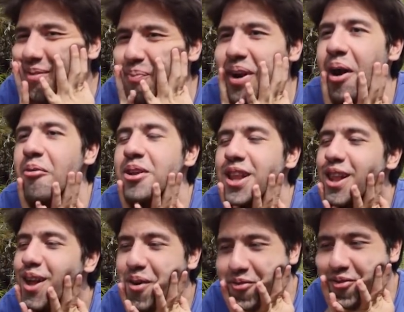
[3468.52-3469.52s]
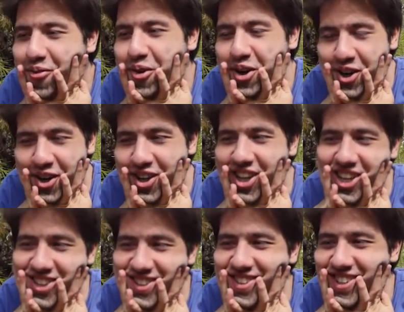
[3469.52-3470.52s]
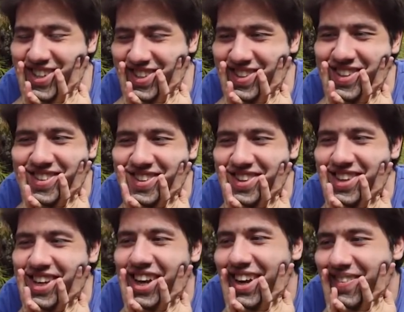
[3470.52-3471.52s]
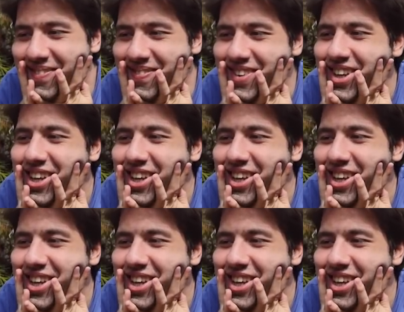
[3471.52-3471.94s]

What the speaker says: But I would love for a card like this to exist in the game.